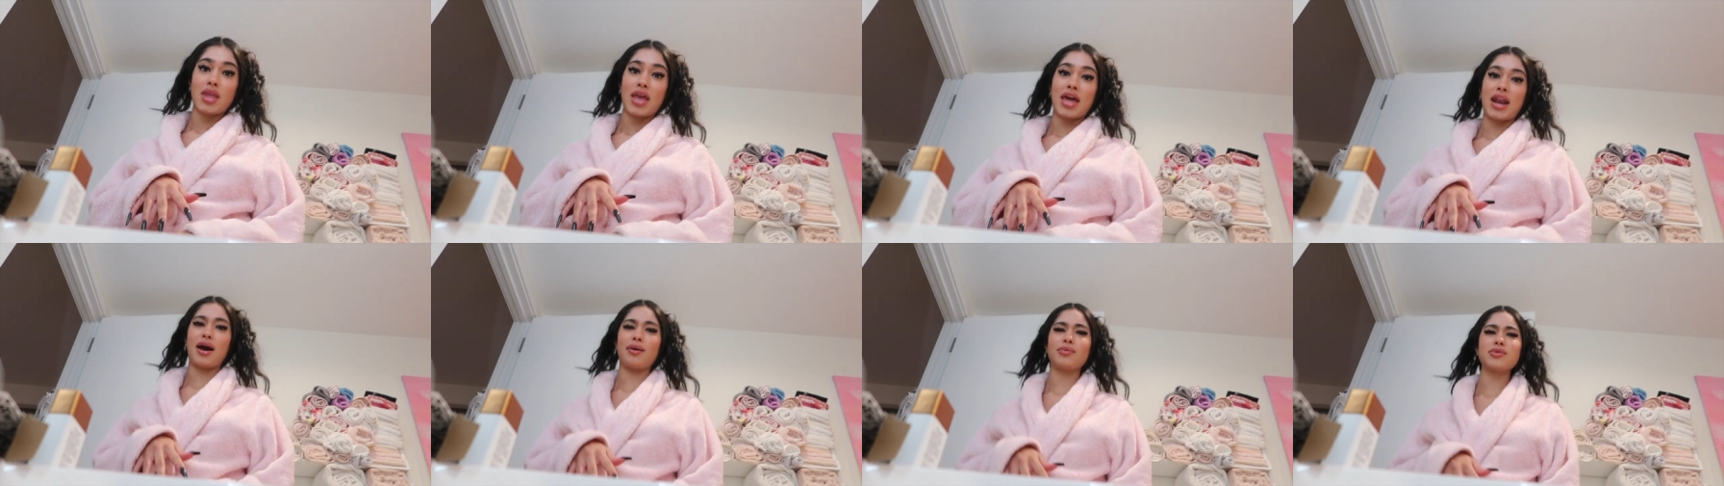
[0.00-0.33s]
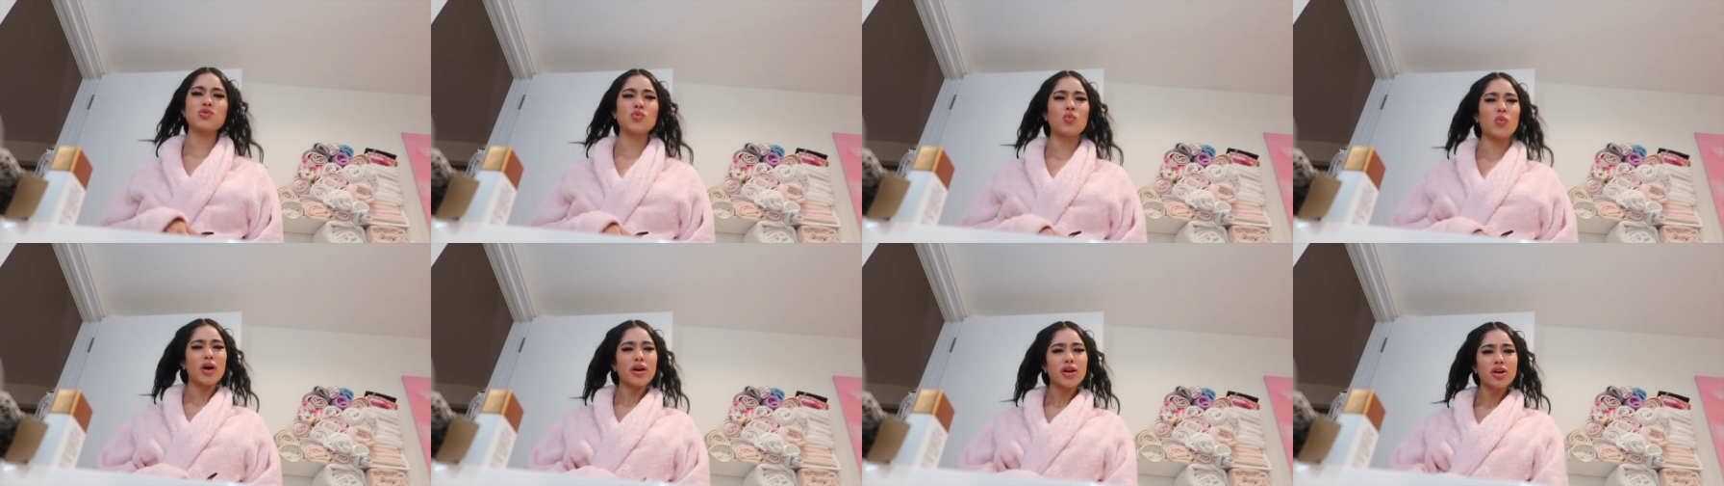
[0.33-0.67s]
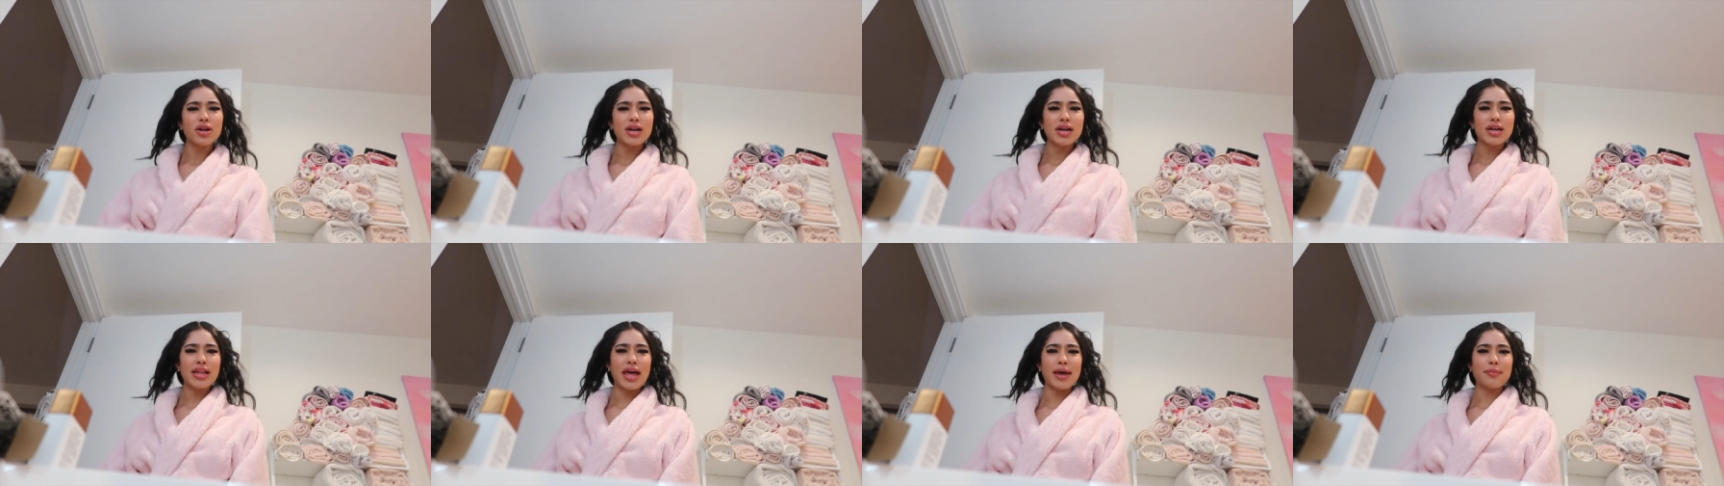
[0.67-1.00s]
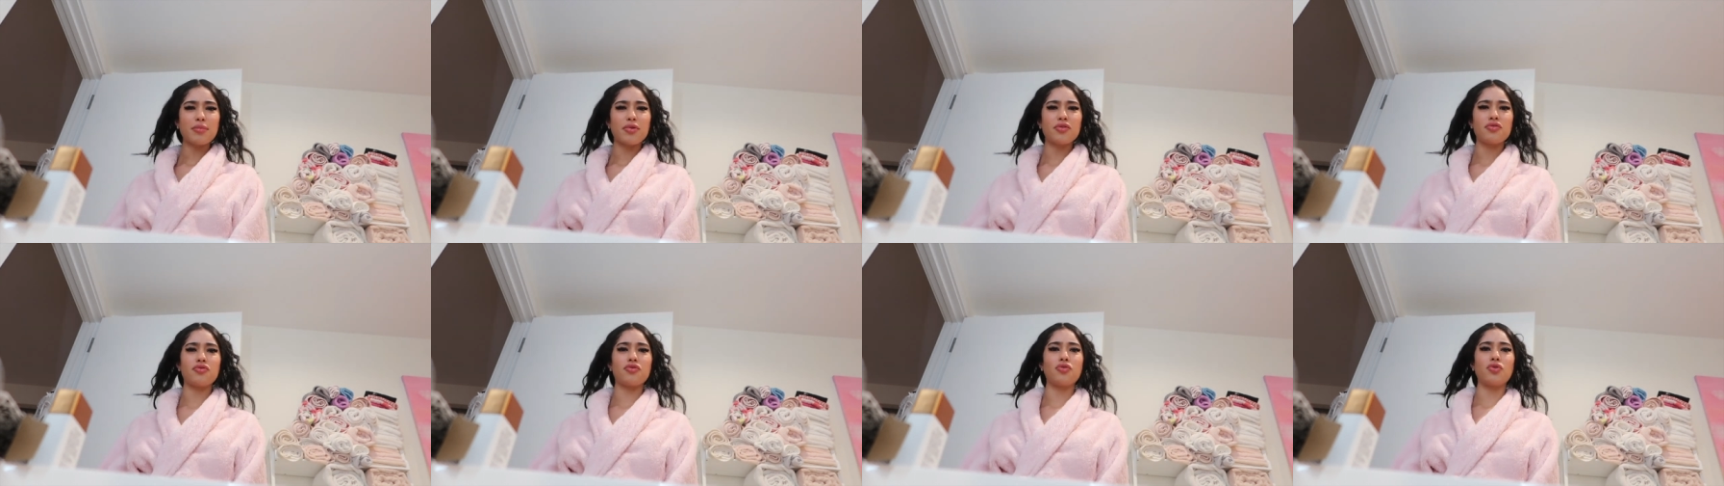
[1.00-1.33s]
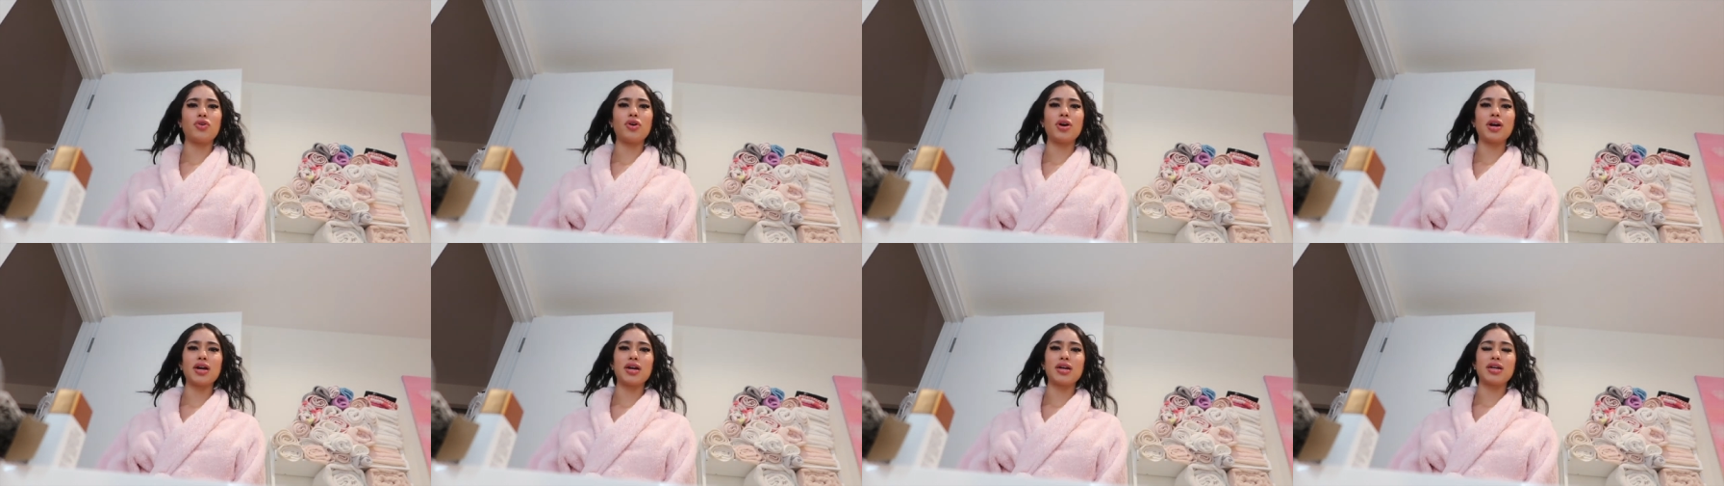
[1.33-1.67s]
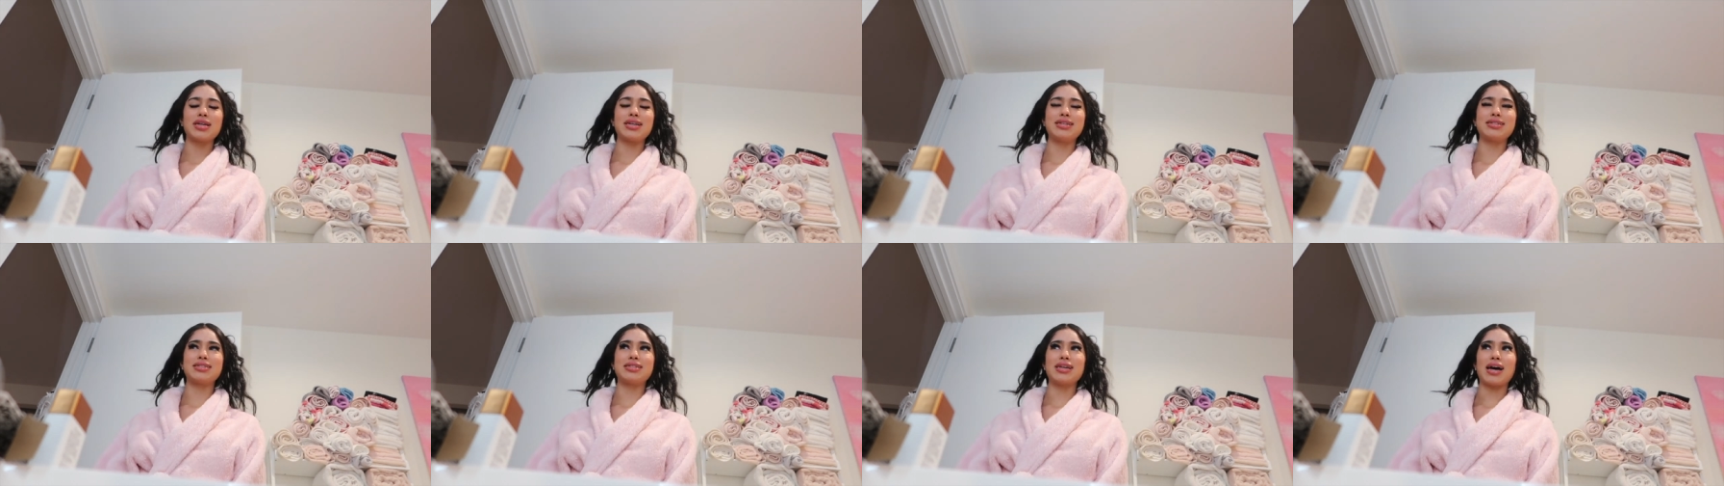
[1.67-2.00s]
and i was wondering like before
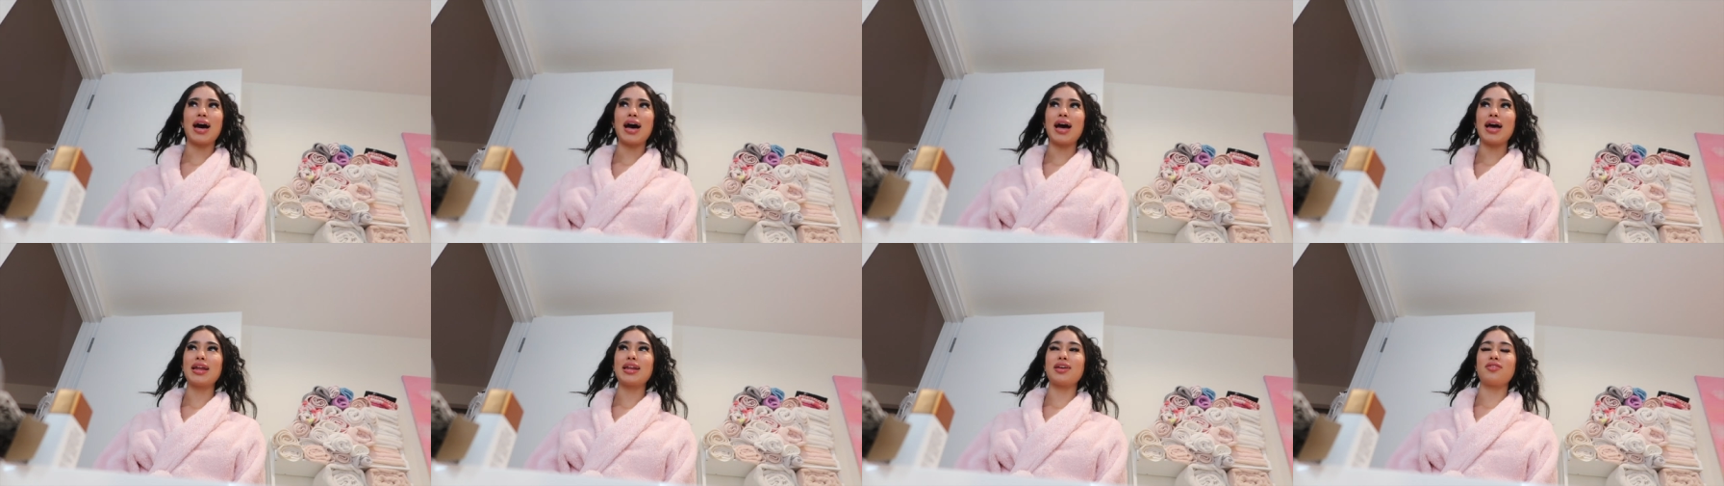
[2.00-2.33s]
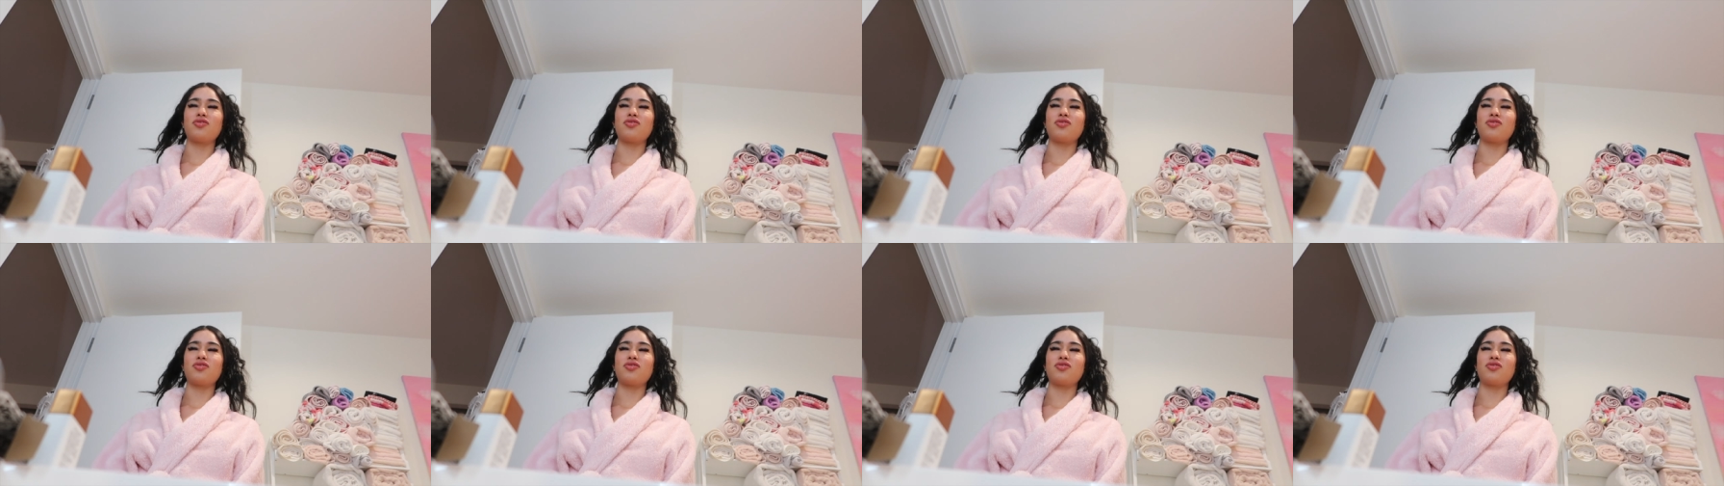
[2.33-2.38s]
he died